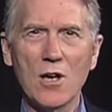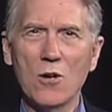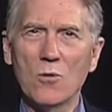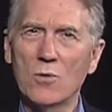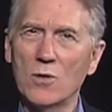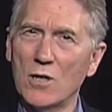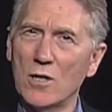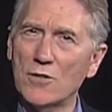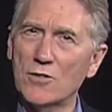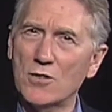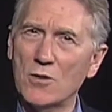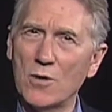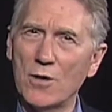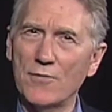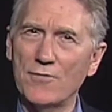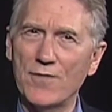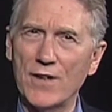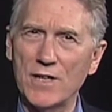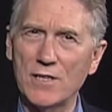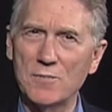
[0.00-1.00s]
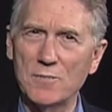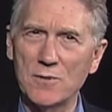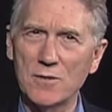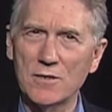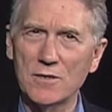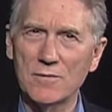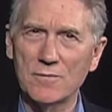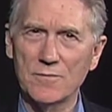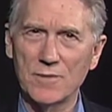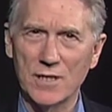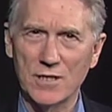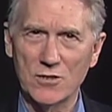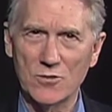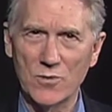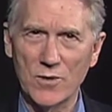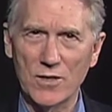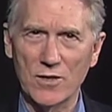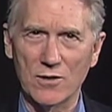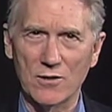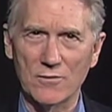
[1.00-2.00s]
We're also on Facebook and
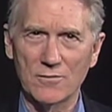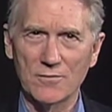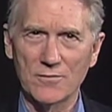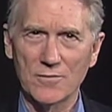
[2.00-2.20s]
Twitter.